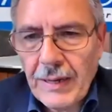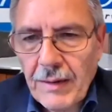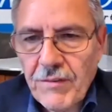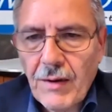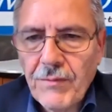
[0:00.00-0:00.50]

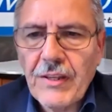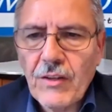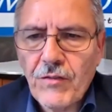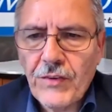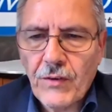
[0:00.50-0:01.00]
involved in this
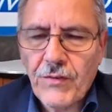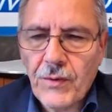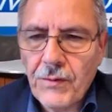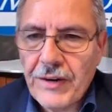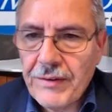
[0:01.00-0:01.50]
field for a
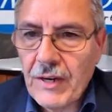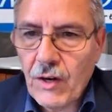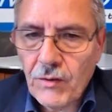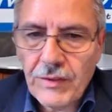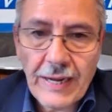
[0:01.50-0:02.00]
very
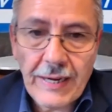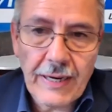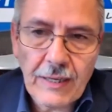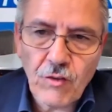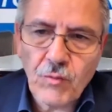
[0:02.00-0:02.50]
long time, and I
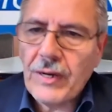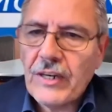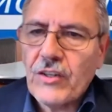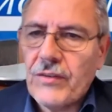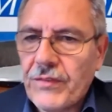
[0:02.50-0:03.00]
just want to
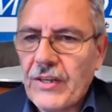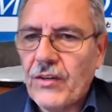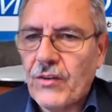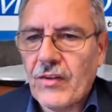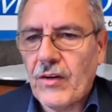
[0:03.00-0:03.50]
shift
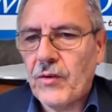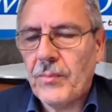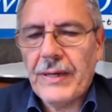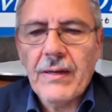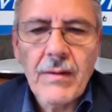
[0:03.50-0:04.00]
gears a little
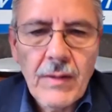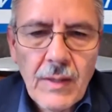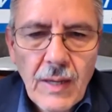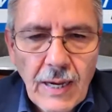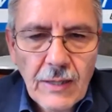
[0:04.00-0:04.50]
bit
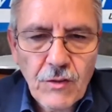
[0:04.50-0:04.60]
uh, to